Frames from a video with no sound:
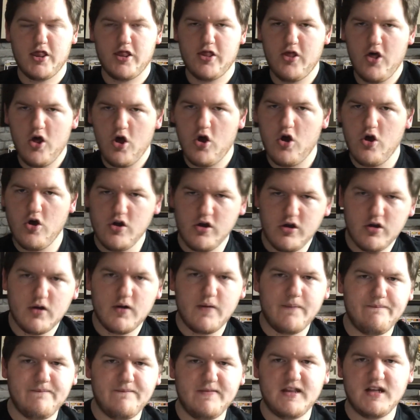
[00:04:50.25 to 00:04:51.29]
3rd
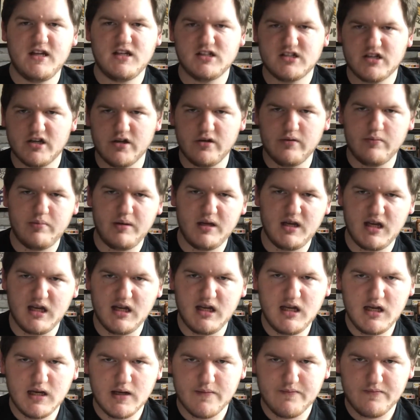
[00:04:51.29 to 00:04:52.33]
is going to be